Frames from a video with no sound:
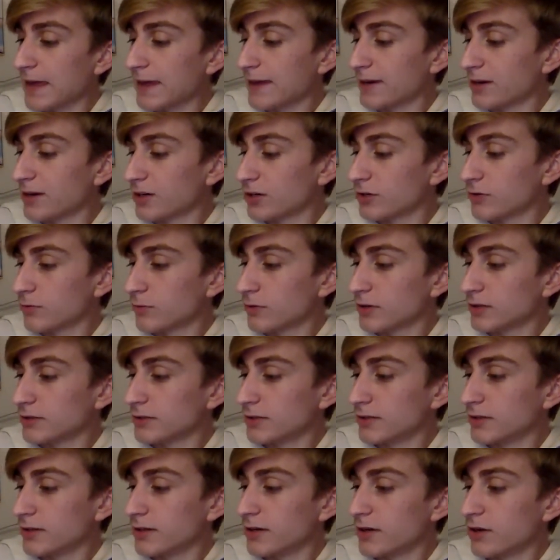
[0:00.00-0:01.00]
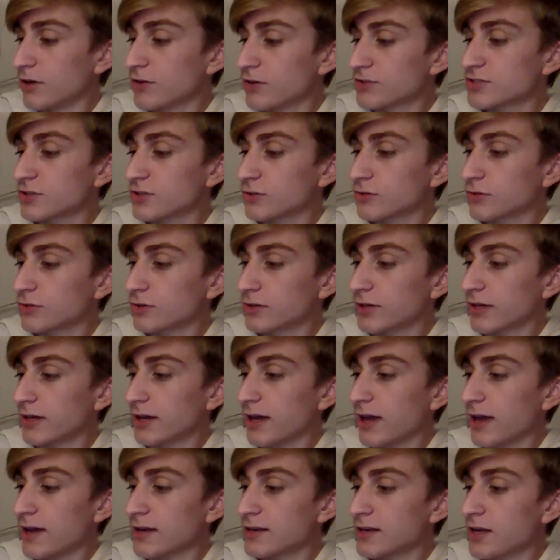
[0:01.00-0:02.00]
and a gorilla and also
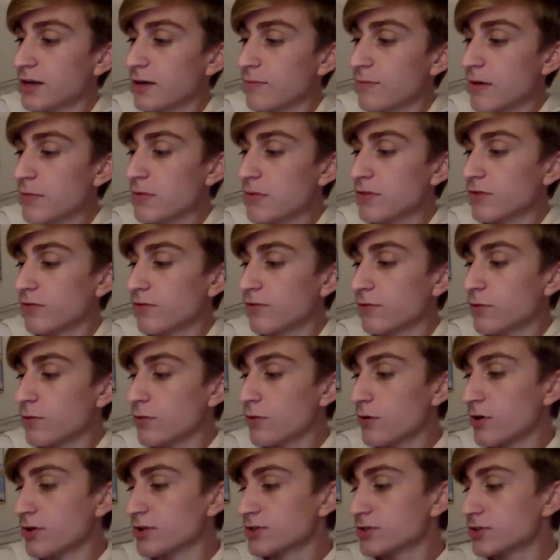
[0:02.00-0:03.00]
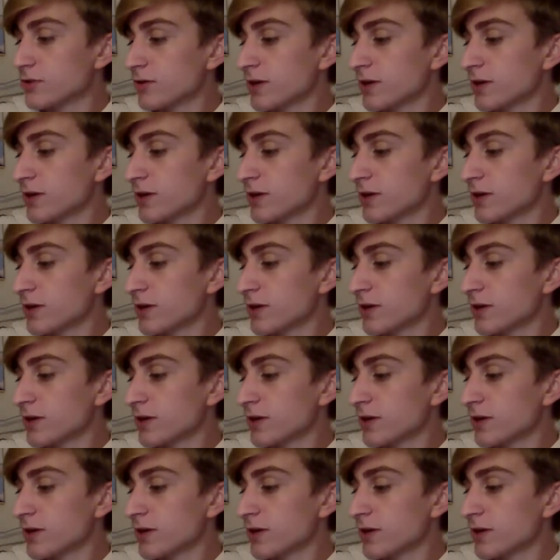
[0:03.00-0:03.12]
looking at maybe the forest.